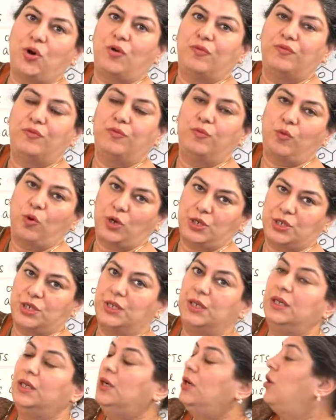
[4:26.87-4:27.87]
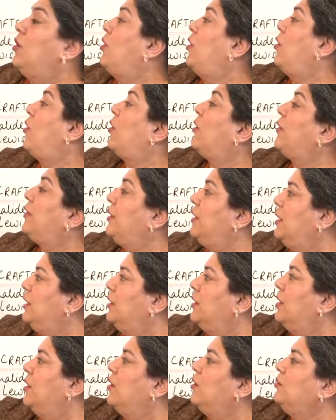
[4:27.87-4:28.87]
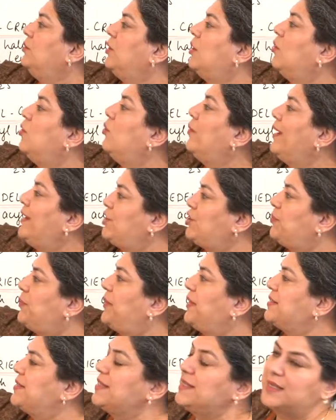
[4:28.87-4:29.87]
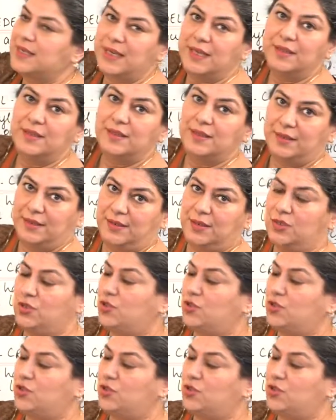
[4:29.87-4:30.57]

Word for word: of water, or the OH present in the